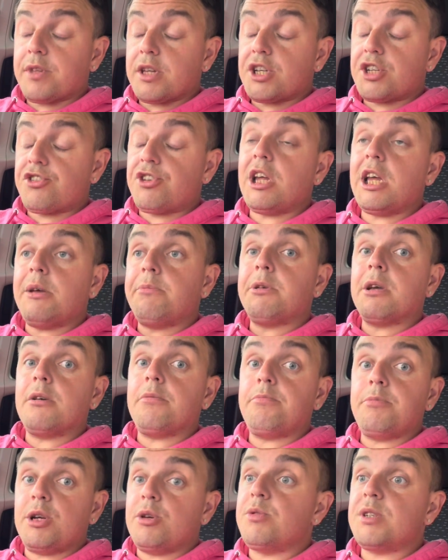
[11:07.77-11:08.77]
stream your
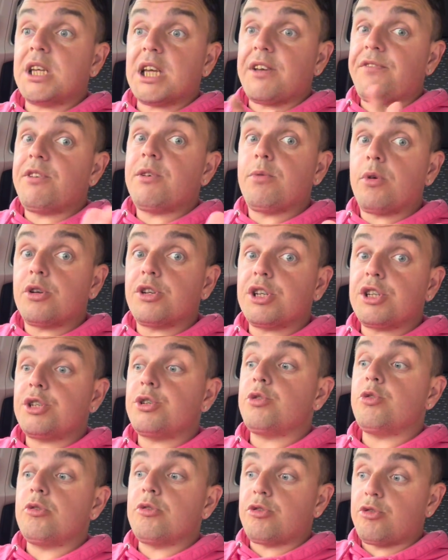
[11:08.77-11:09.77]
music if you wanted
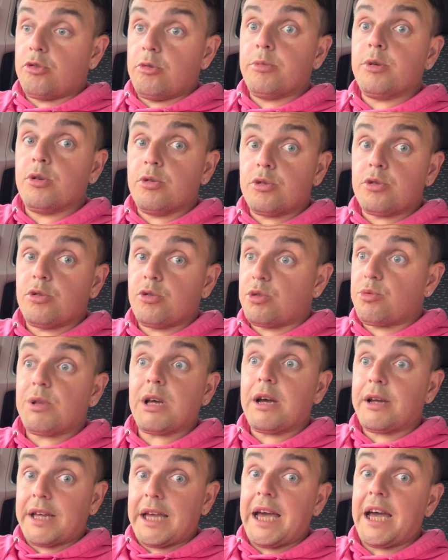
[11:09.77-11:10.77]
to through
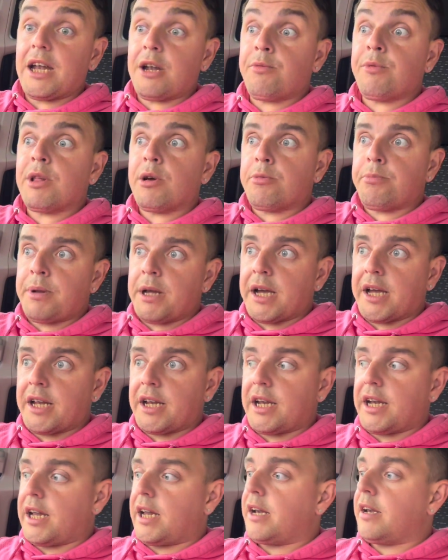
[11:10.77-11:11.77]
Bluetooth again without plugging
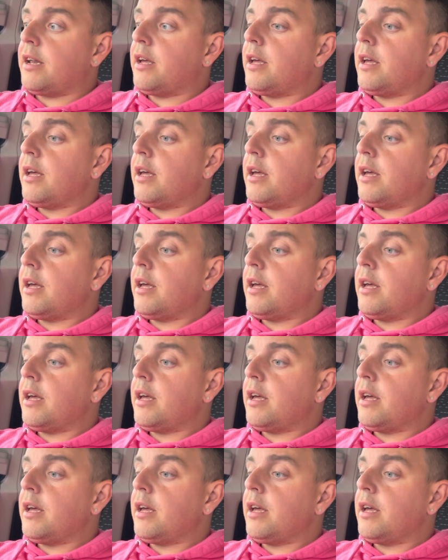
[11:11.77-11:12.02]
it in.